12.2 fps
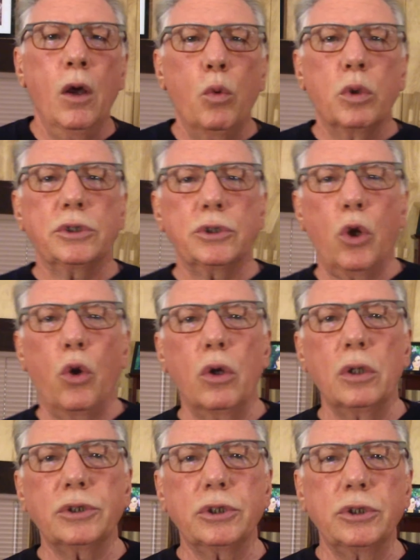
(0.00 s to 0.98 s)
We're
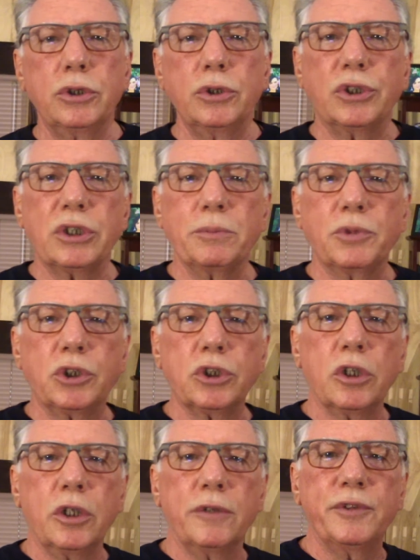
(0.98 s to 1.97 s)
called to do some
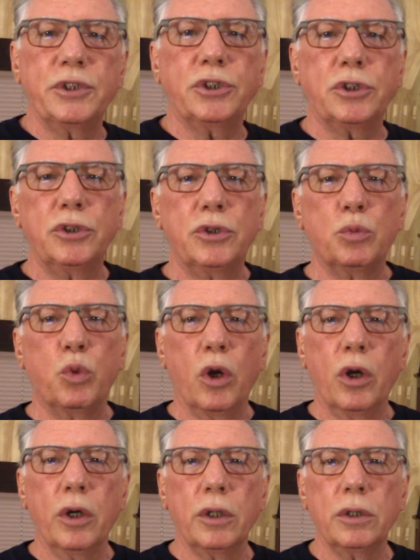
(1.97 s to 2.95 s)
service to the
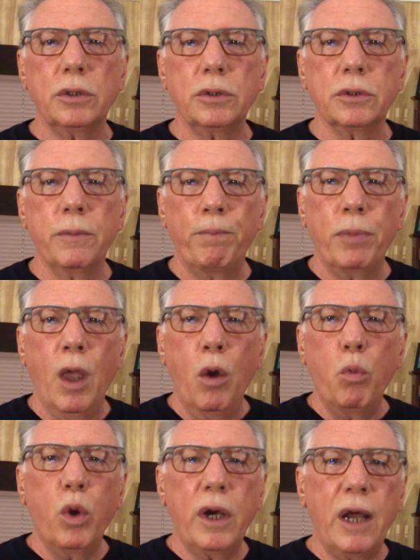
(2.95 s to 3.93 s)
world.
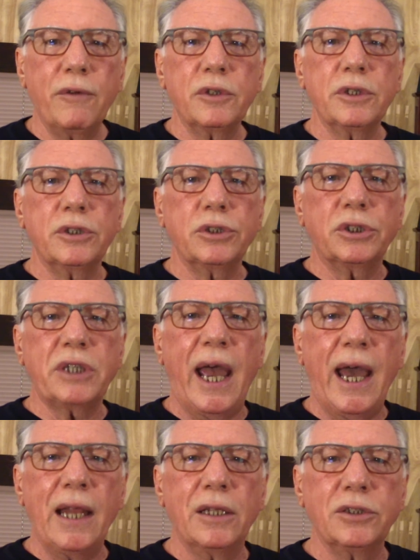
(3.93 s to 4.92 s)
Whatever the
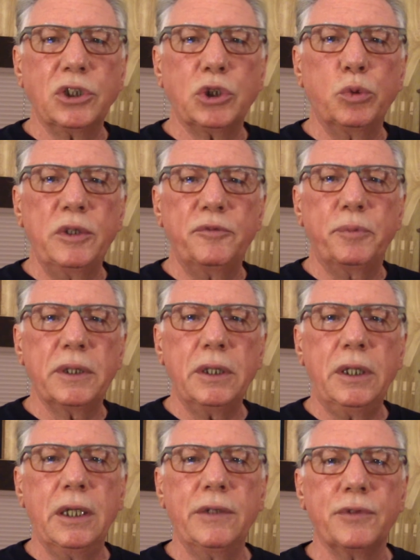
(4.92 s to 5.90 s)
talents we've
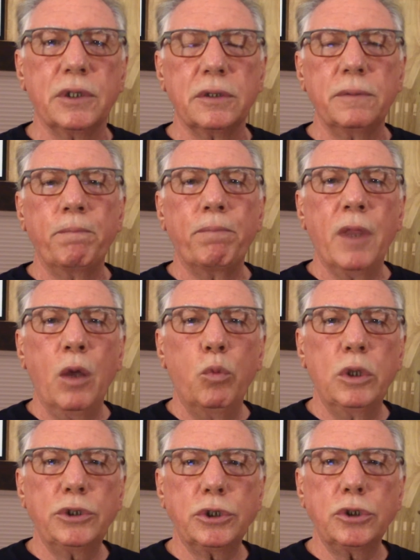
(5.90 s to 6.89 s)
been given,
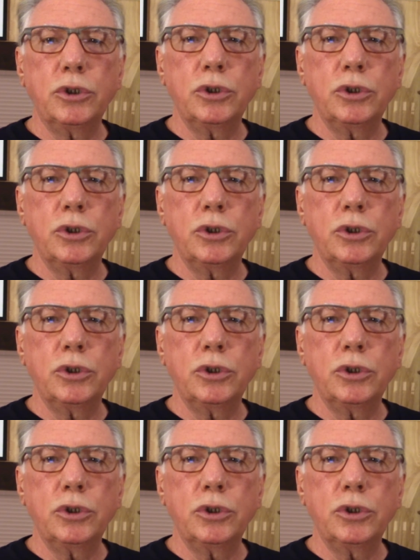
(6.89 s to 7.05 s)
we should